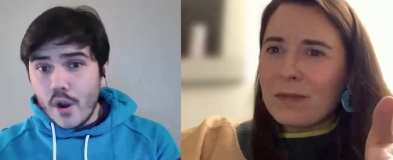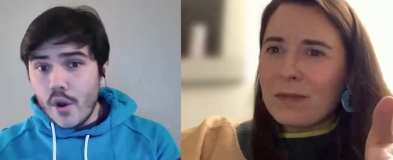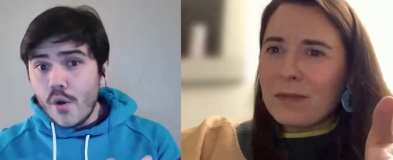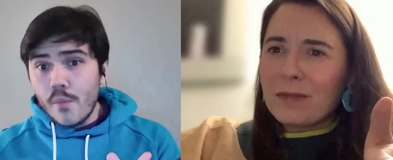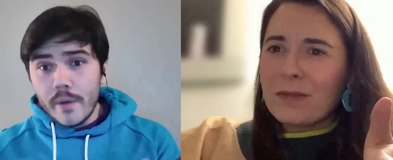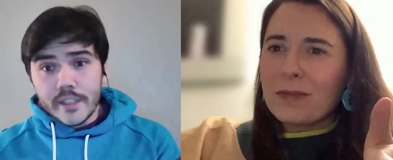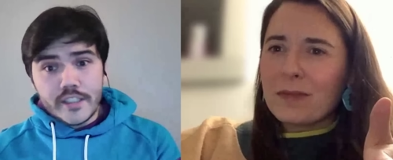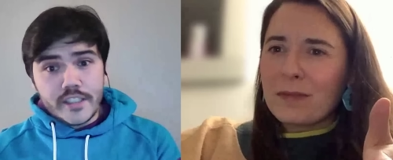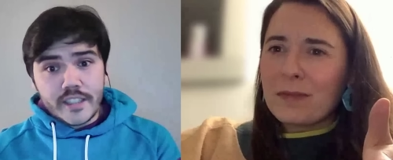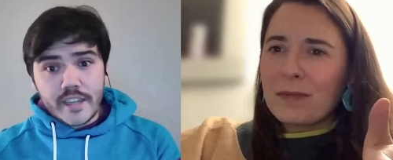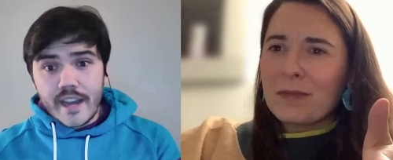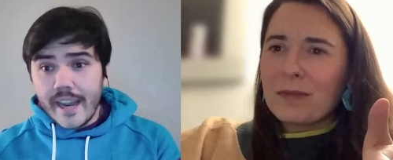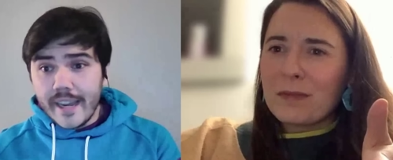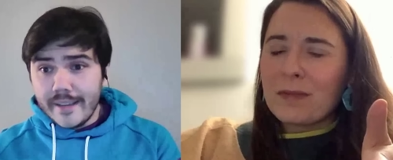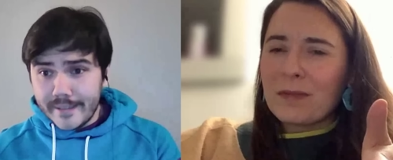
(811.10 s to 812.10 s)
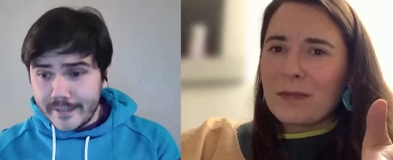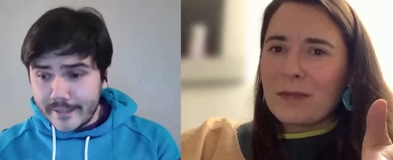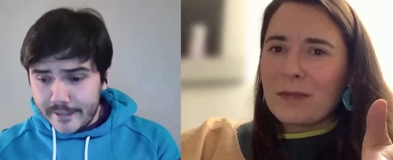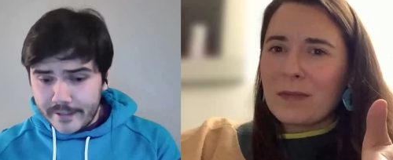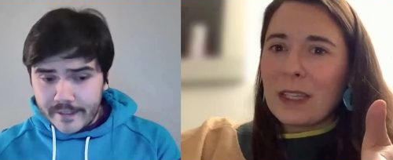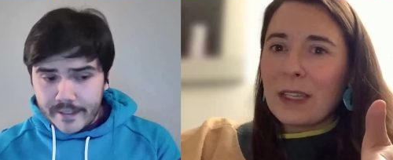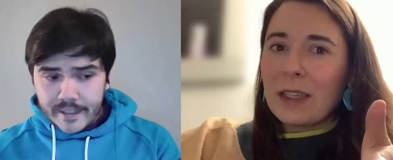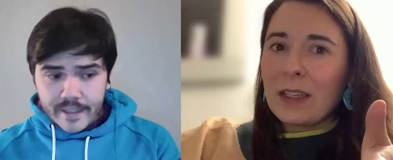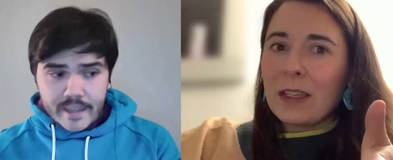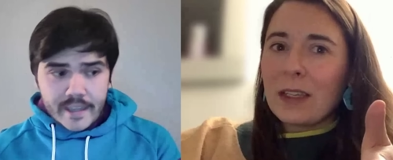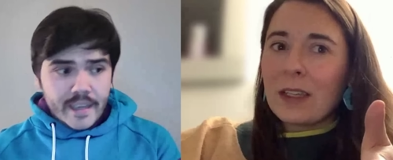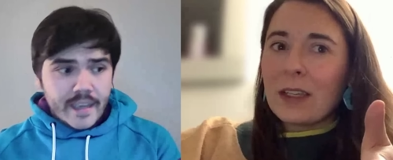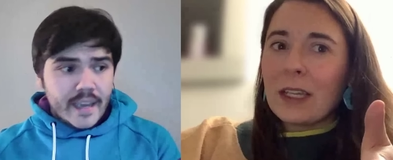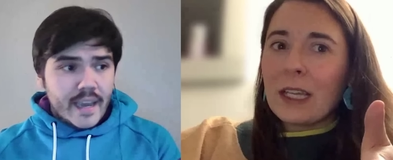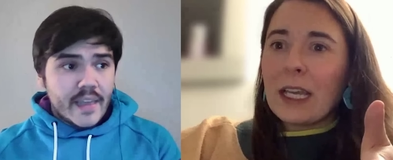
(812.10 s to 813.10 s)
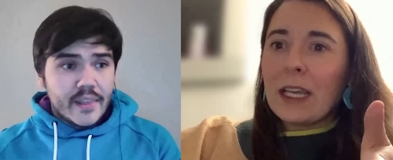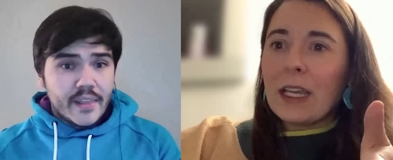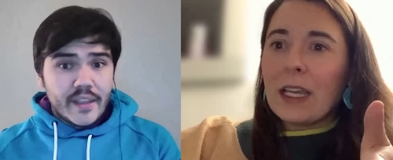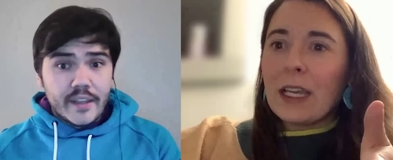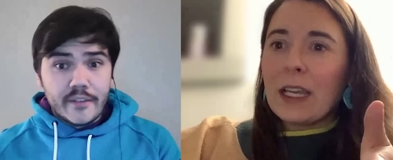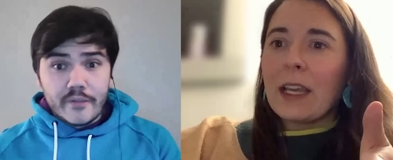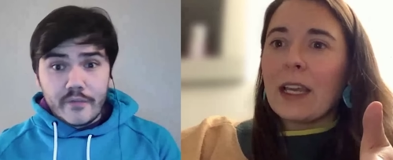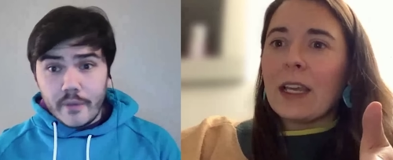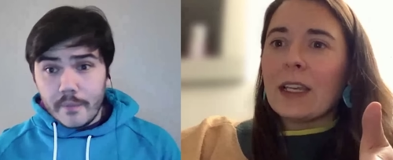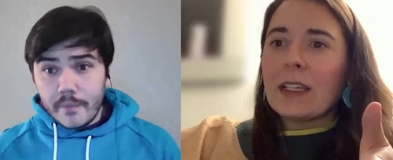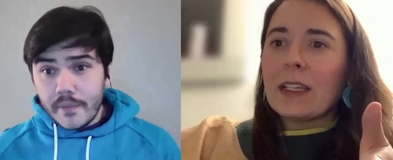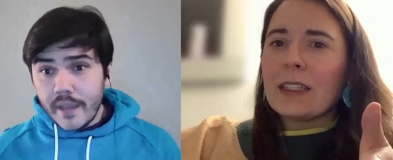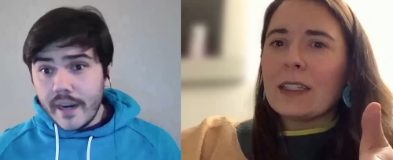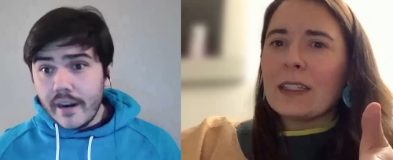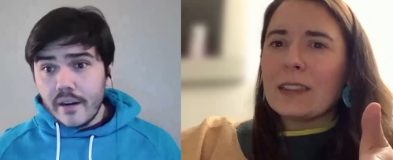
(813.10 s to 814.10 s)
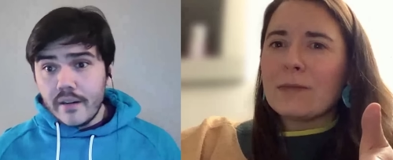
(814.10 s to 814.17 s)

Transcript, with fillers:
Speaker 1: doesn't owe much to Kyland. And then from